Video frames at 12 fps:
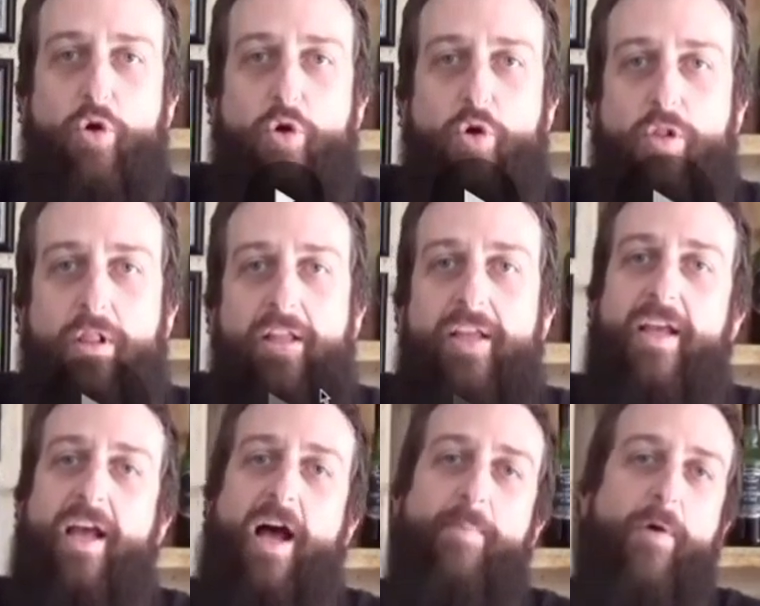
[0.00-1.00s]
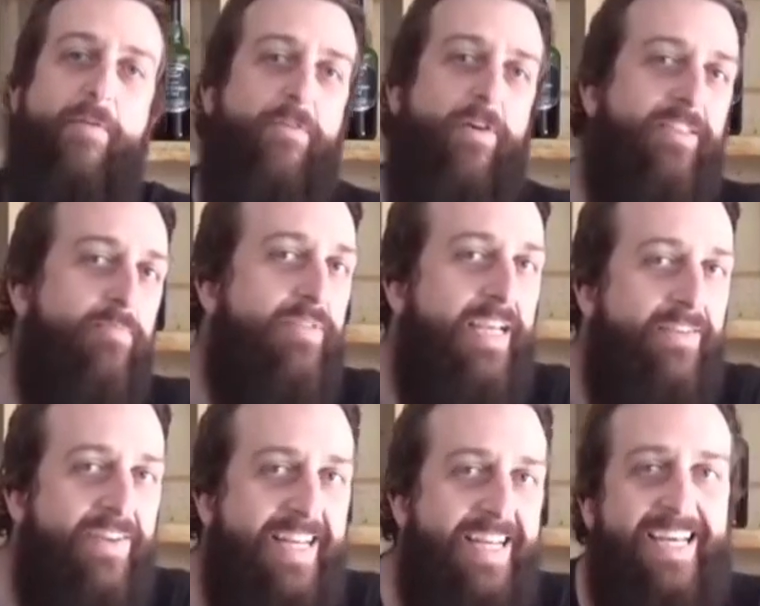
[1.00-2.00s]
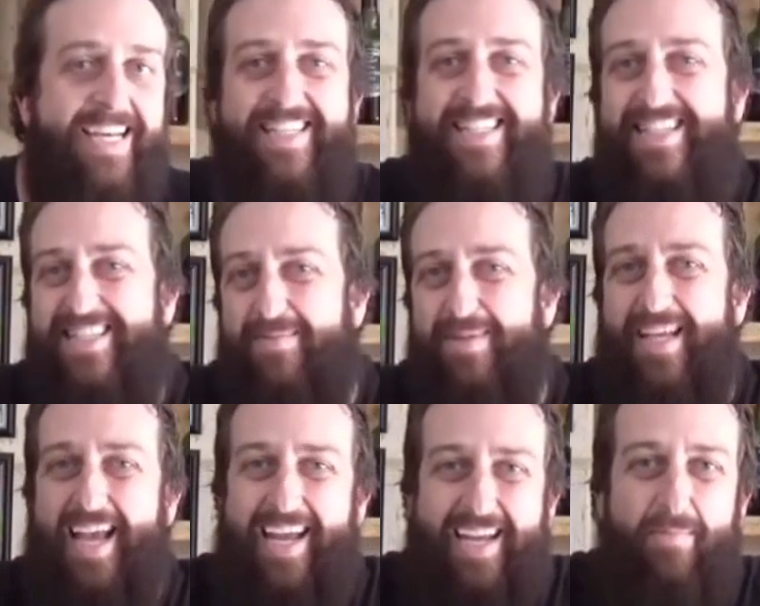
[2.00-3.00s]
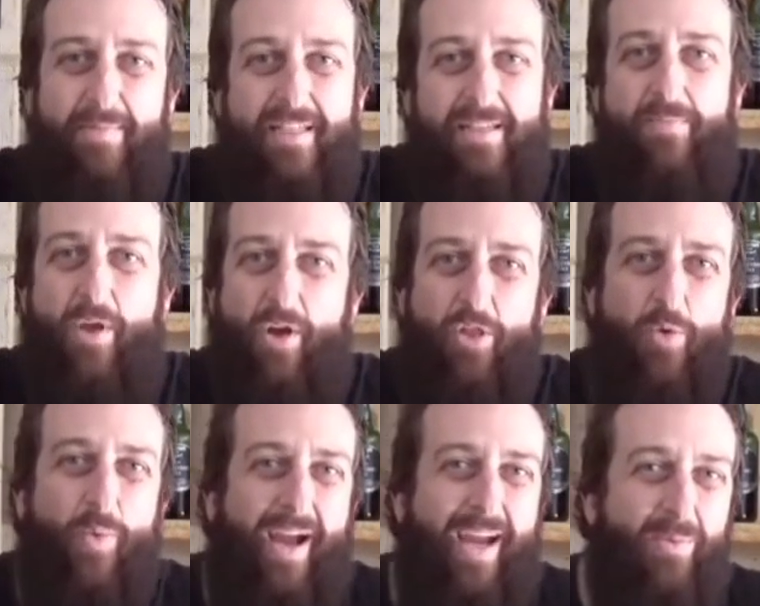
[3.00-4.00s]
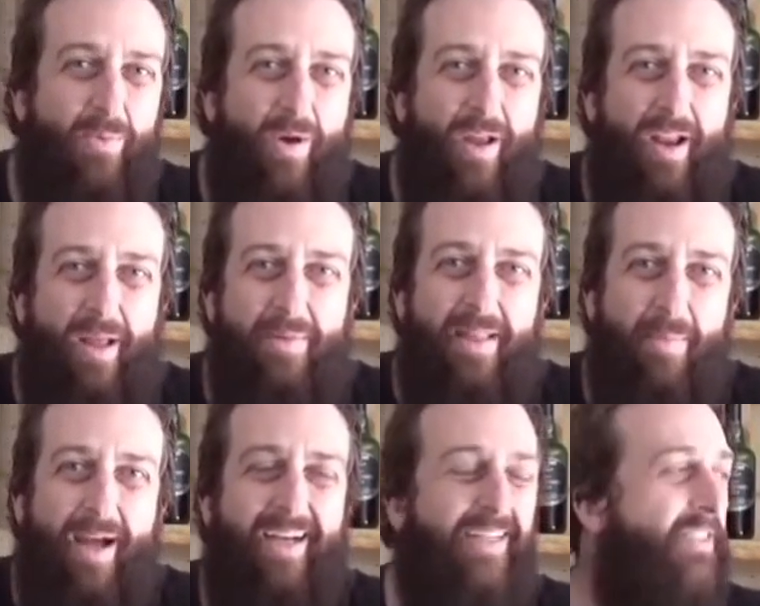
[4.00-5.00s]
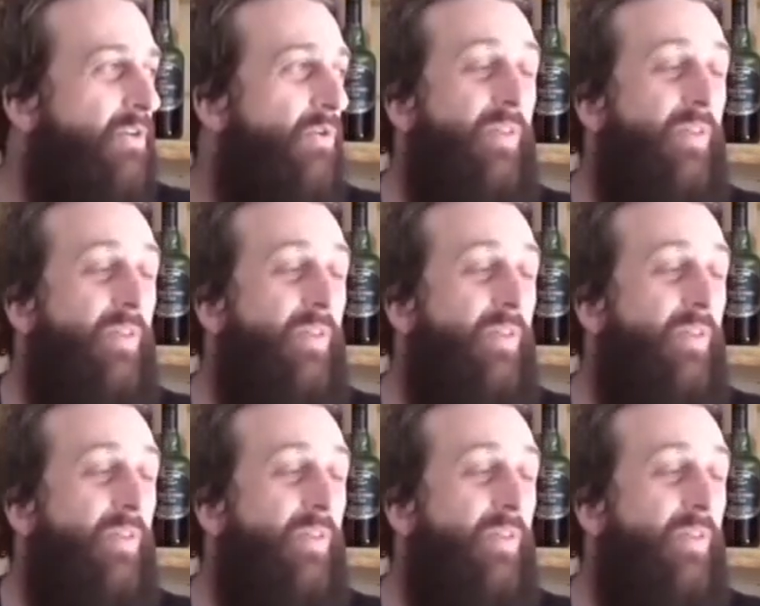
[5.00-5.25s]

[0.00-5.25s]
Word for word: Well, this I might head. find some DVDs and some games on the way while I'm in the markets and